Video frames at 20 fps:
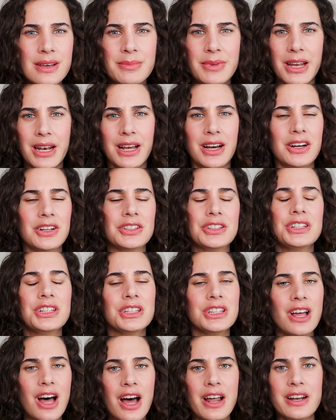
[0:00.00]
I'm getting a
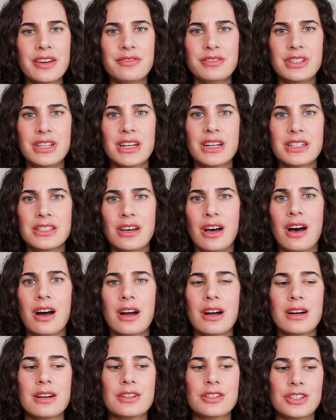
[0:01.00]
lot of
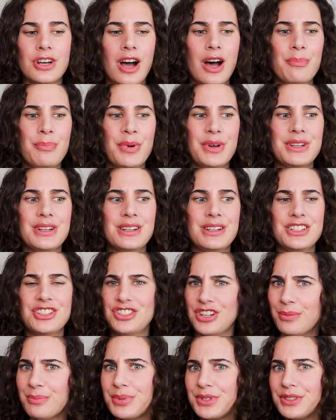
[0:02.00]
TikTok Shop
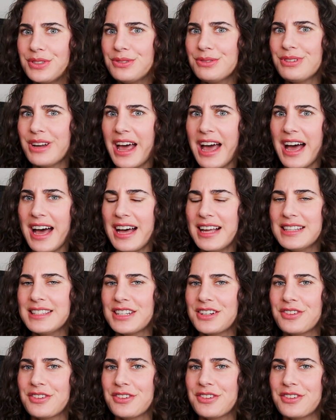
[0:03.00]
jumpsuit ads.